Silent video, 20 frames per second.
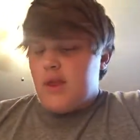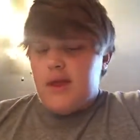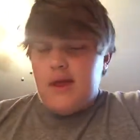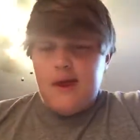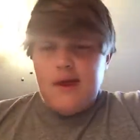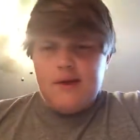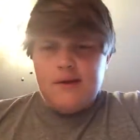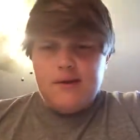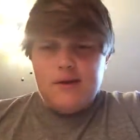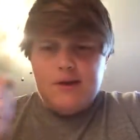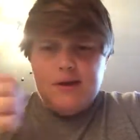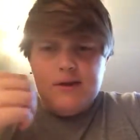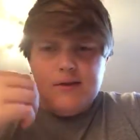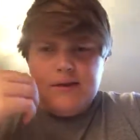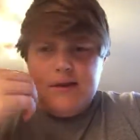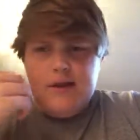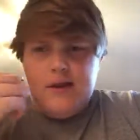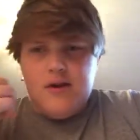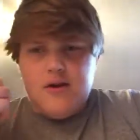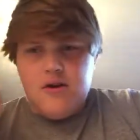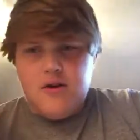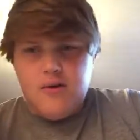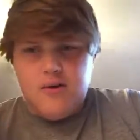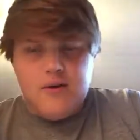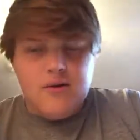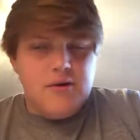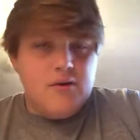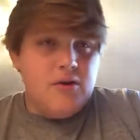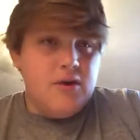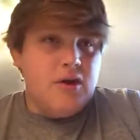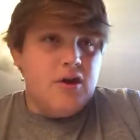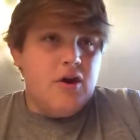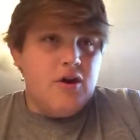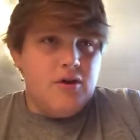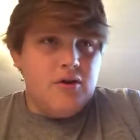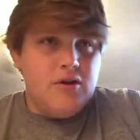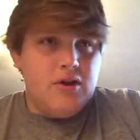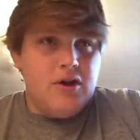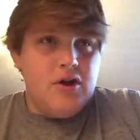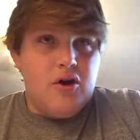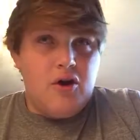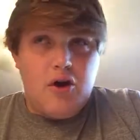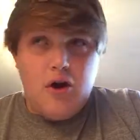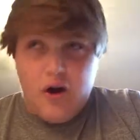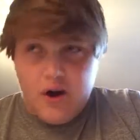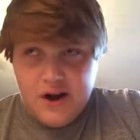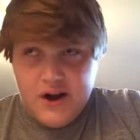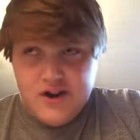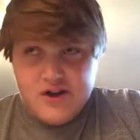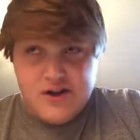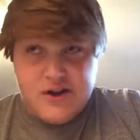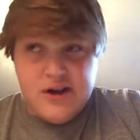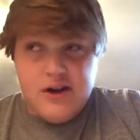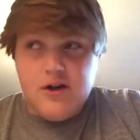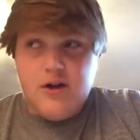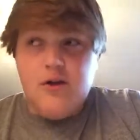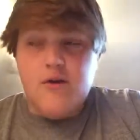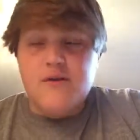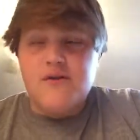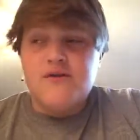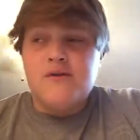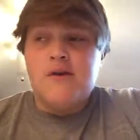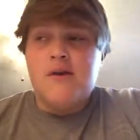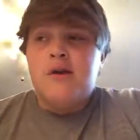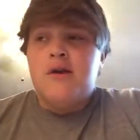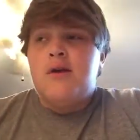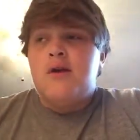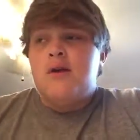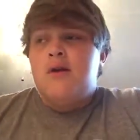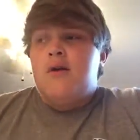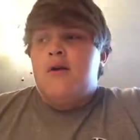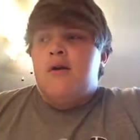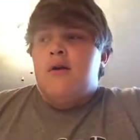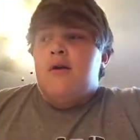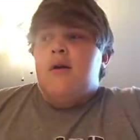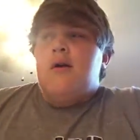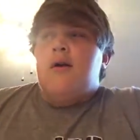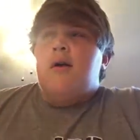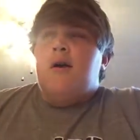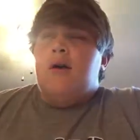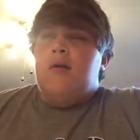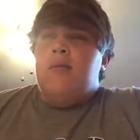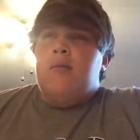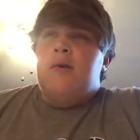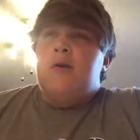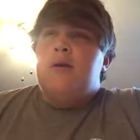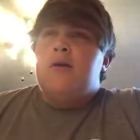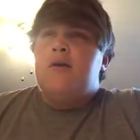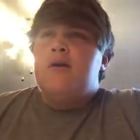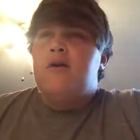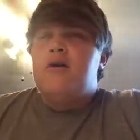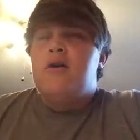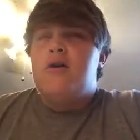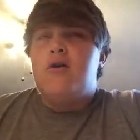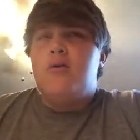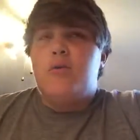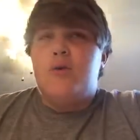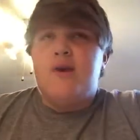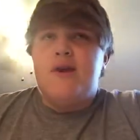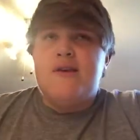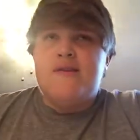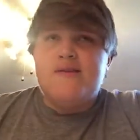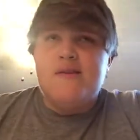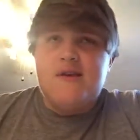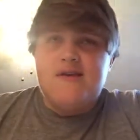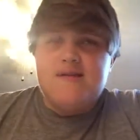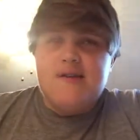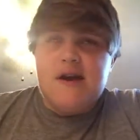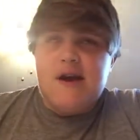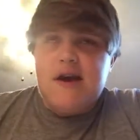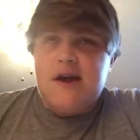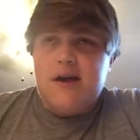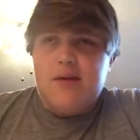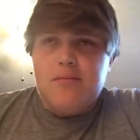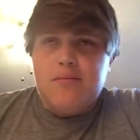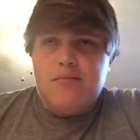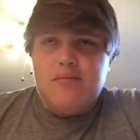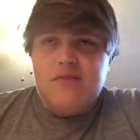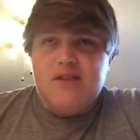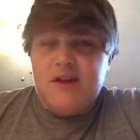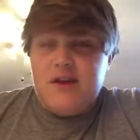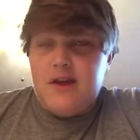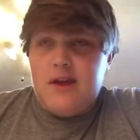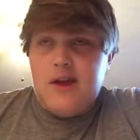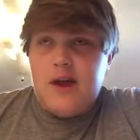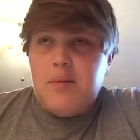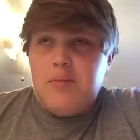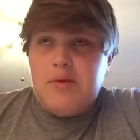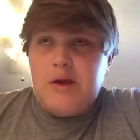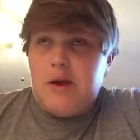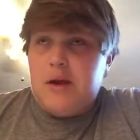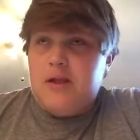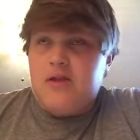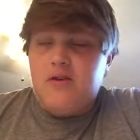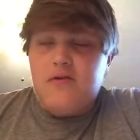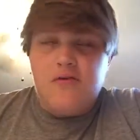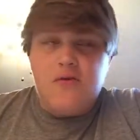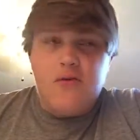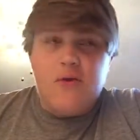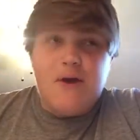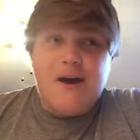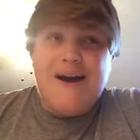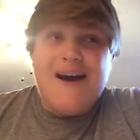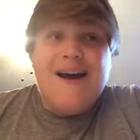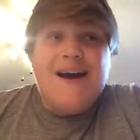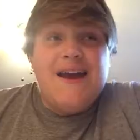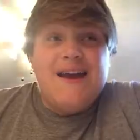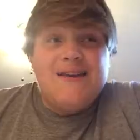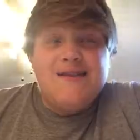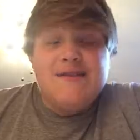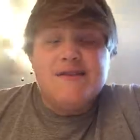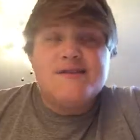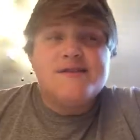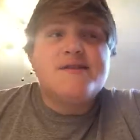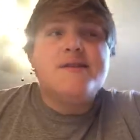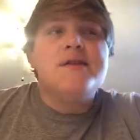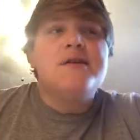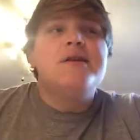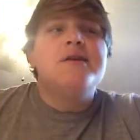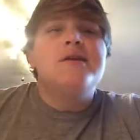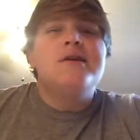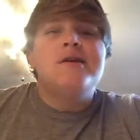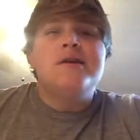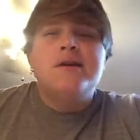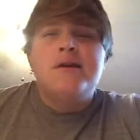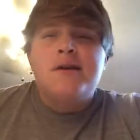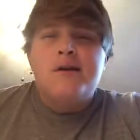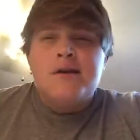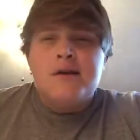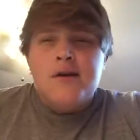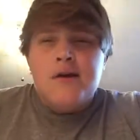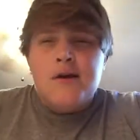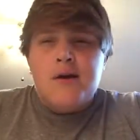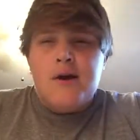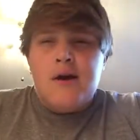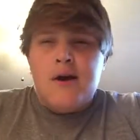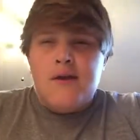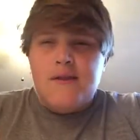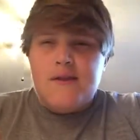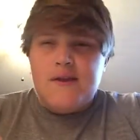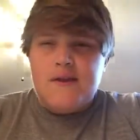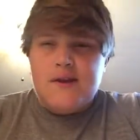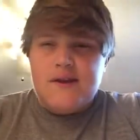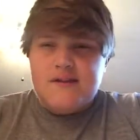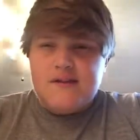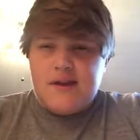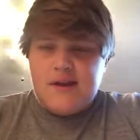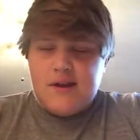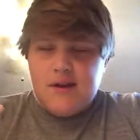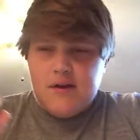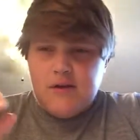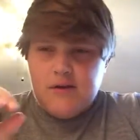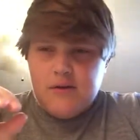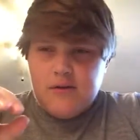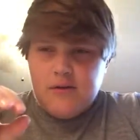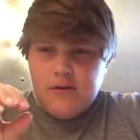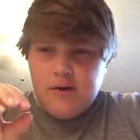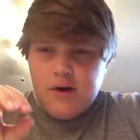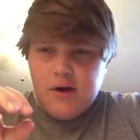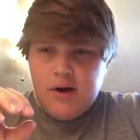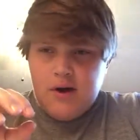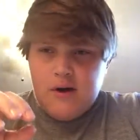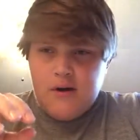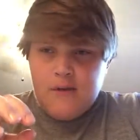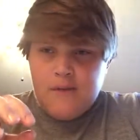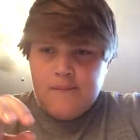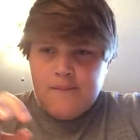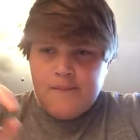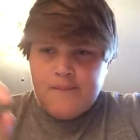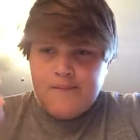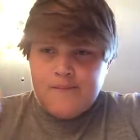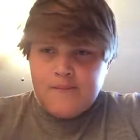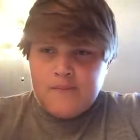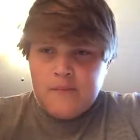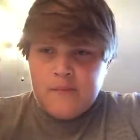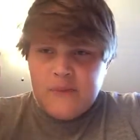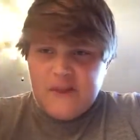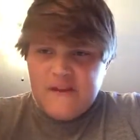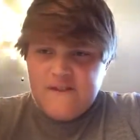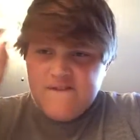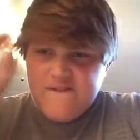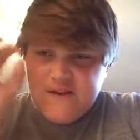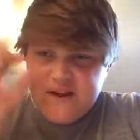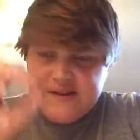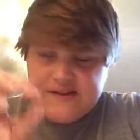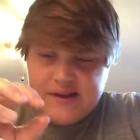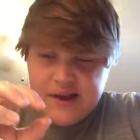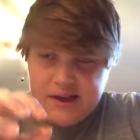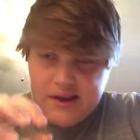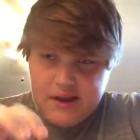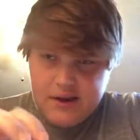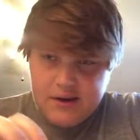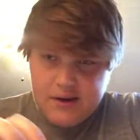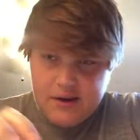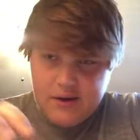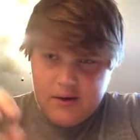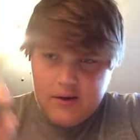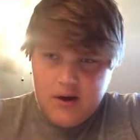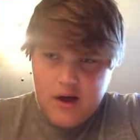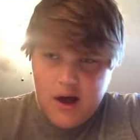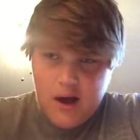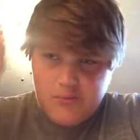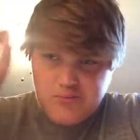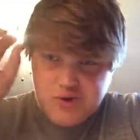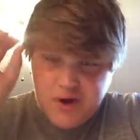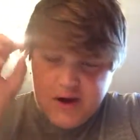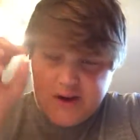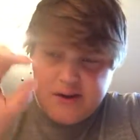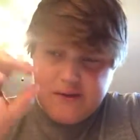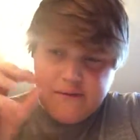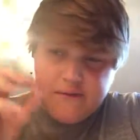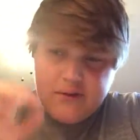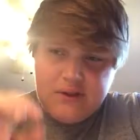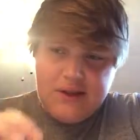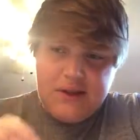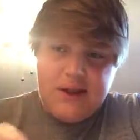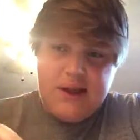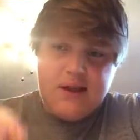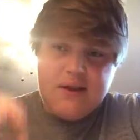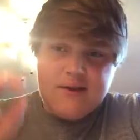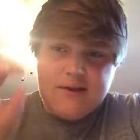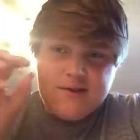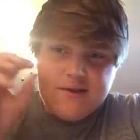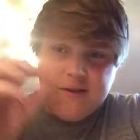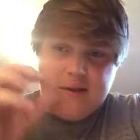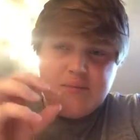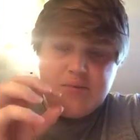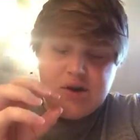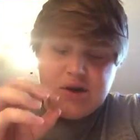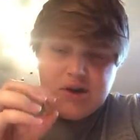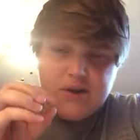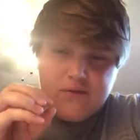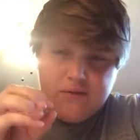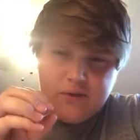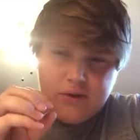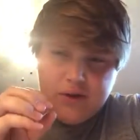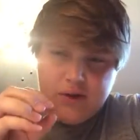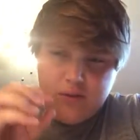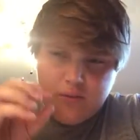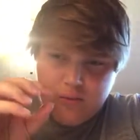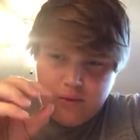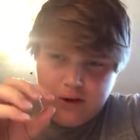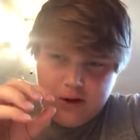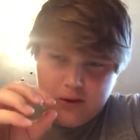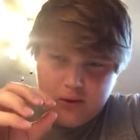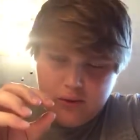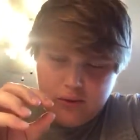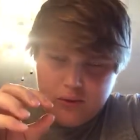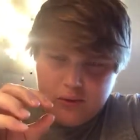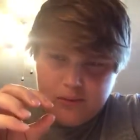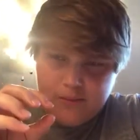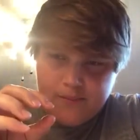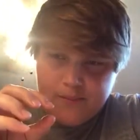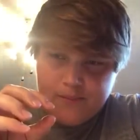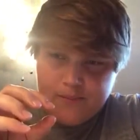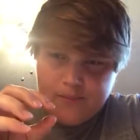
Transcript: And uh, the ego, the the Cartesian ego, is um, where he says, "I'm thinking, I'm doubting, therefore I exist," and it's like a uh, fixated, objectively and subjectively real,